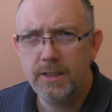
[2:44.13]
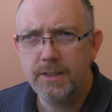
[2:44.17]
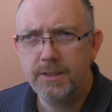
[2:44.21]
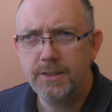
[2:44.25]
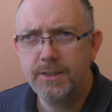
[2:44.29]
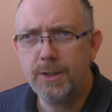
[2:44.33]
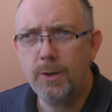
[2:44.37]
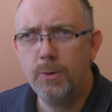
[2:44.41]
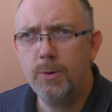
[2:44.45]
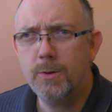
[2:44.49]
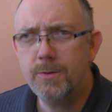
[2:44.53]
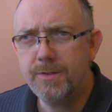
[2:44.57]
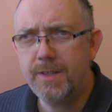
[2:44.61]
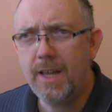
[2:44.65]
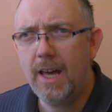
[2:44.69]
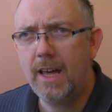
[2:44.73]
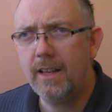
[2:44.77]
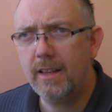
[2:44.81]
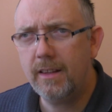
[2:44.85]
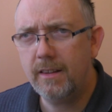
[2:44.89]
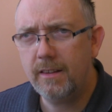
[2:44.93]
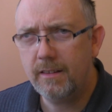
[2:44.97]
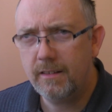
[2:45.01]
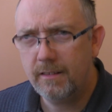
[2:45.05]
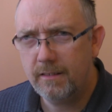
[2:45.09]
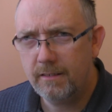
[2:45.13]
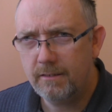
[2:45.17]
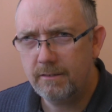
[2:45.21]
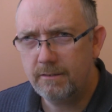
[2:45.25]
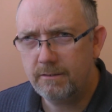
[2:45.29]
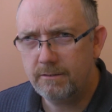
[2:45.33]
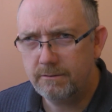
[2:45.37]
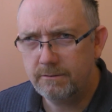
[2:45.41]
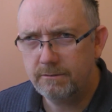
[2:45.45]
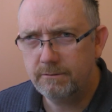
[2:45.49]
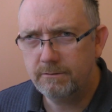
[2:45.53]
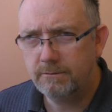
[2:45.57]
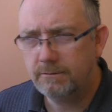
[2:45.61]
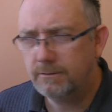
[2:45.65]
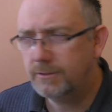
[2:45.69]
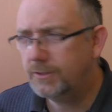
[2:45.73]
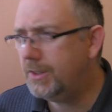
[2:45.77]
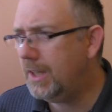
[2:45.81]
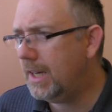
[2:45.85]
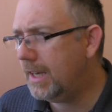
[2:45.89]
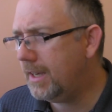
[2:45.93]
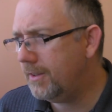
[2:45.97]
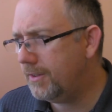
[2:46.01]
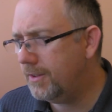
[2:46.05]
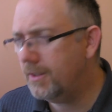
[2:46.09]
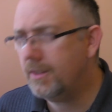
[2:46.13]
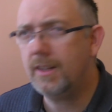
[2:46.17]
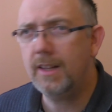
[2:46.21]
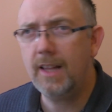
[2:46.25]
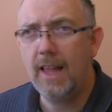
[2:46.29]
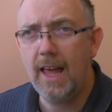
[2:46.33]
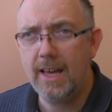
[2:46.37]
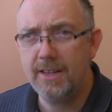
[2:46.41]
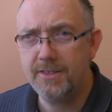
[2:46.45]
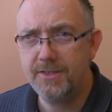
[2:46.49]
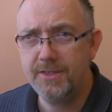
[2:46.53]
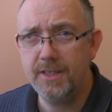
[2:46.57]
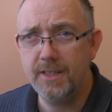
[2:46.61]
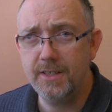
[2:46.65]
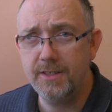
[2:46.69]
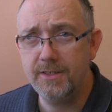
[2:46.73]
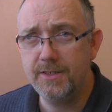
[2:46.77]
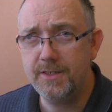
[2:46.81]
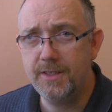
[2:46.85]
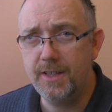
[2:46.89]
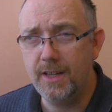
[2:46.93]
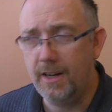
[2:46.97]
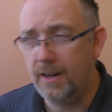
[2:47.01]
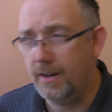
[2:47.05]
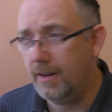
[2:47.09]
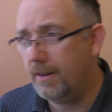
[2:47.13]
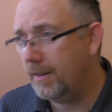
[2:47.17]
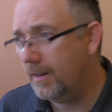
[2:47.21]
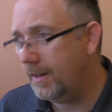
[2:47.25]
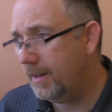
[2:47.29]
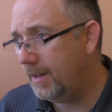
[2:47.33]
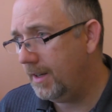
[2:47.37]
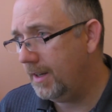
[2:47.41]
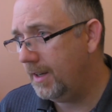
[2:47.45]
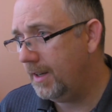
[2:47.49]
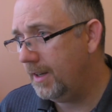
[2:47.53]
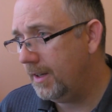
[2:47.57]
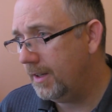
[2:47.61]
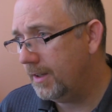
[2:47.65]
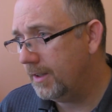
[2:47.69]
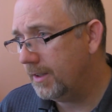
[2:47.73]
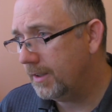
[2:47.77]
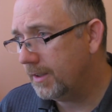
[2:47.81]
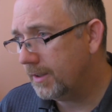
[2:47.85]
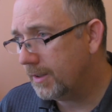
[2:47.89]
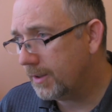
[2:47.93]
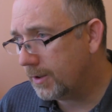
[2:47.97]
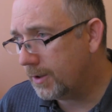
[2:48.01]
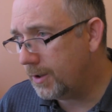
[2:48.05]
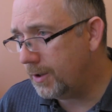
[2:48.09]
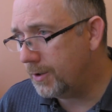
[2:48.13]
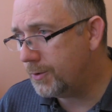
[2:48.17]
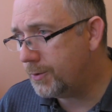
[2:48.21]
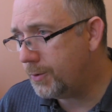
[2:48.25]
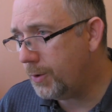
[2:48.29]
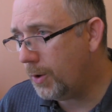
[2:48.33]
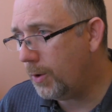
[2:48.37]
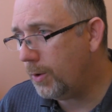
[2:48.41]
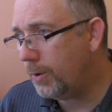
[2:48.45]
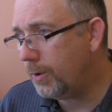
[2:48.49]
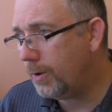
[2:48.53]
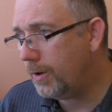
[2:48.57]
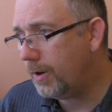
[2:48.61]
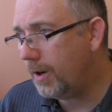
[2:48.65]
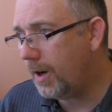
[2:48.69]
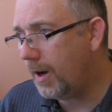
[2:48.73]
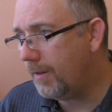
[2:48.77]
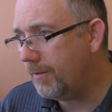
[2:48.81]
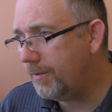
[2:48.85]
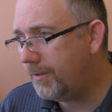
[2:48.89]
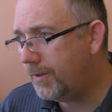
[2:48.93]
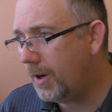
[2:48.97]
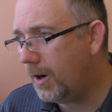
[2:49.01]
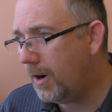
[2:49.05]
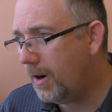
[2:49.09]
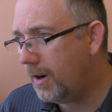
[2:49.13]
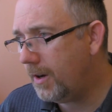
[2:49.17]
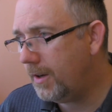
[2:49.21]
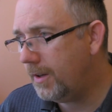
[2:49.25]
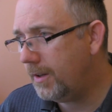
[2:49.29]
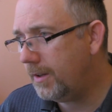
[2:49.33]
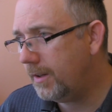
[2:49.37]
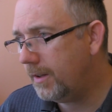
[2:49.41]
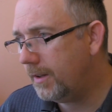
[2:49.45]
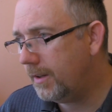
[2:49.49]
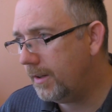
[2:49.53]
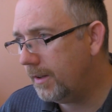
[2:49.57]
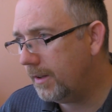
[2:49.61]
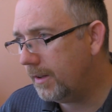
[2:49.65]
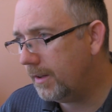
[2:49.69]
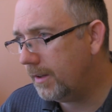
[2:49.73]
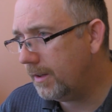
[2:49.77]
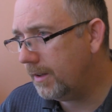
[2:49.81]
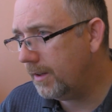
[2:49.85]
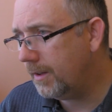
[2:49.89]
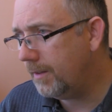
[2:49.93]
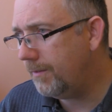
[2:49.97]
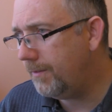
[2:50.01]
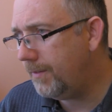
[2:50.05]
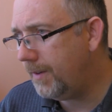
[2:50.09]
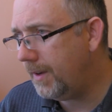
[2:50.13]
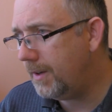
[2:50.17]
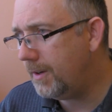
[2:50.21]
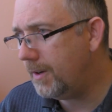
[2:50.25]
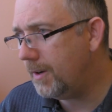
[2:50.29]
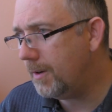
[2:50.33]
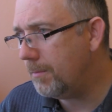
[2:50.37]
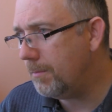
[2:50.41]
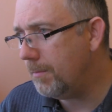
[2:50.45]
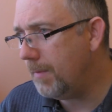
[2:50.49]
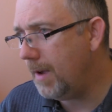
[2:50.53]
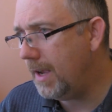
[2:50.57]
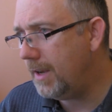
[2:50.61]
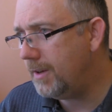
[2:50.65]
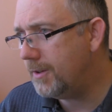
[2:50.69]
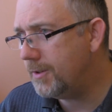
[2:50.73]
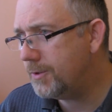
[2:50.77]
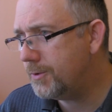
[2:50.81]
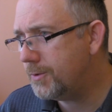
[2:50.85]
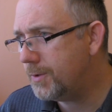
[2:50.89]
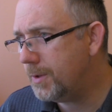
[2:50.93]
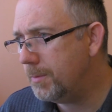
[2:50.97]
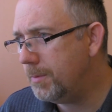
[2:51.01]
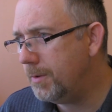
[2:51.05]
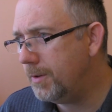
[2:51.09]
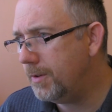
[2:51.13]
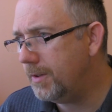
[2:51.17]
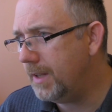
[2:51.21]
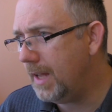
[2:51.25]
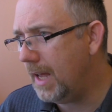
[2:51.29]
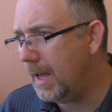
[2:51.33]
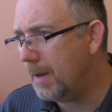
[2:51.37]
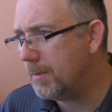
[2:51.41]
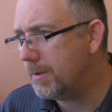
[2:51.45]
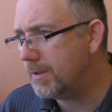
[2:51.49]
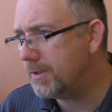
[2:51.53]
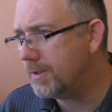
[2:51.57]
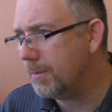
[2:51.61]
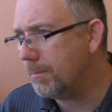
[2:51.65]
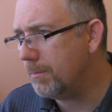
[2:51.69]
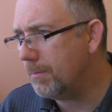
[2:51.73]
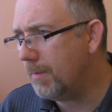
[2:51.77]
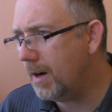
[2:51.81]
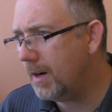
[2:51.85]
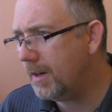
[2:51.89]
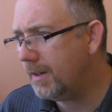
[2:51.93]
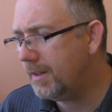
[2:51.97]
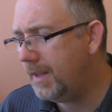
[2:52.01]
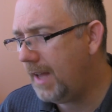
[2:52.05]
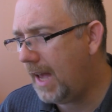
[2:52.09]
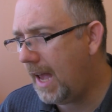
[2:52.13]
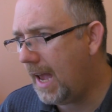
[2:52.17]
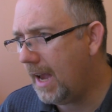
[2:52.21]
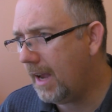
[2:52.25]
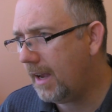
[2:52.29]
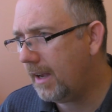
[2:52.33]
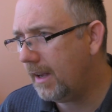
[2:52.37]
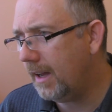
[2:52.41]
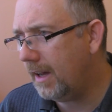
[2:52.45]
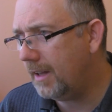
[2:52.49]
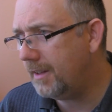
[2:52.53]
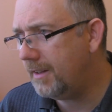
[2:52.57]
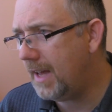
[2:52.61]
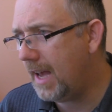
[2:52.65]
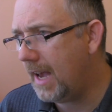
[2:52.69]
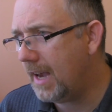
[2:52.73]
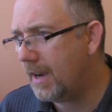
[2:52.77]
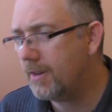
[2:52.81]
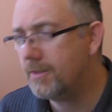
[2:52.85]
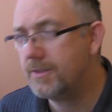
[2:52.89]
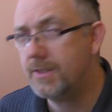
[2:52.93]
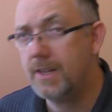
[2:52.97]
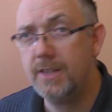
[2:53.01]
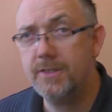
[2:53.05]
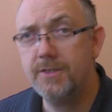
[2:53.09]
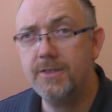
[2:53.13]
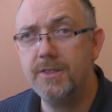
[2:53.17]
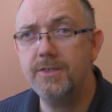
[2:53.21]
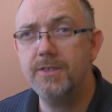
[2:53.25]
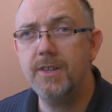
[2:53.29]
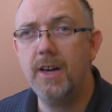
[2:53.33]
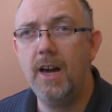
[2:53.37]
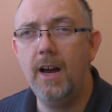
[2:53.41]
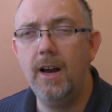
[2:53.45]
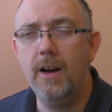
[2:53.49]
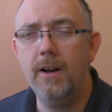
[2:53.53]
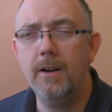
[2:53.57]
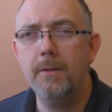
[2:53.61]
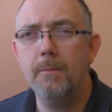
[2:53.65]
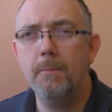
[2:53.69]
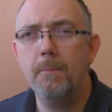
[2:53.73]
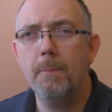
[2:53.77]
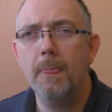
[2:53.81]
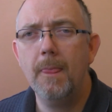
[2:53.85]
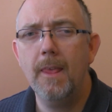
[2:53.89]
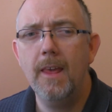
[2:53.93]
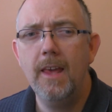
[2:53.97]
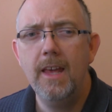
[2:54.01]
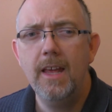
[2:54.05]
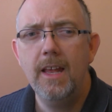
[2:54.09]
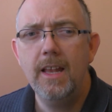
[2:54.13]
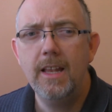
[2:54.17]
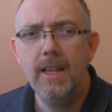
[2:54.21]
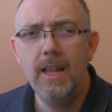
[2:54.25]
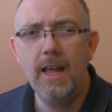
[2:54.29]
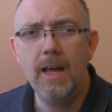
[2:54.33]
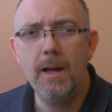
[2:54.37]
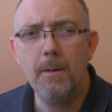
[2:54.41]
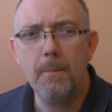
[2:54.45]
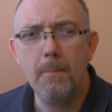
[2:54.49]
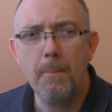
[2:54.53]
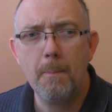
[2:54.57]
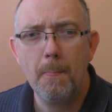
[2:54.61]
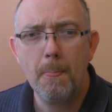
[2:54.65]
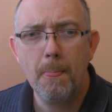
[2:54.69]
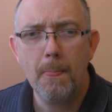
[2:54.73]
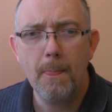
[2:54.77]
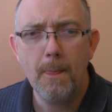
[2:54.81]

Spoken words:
So is that second to the last sentence there. Controller of target defender may distribute damage among attackers as desired. Now,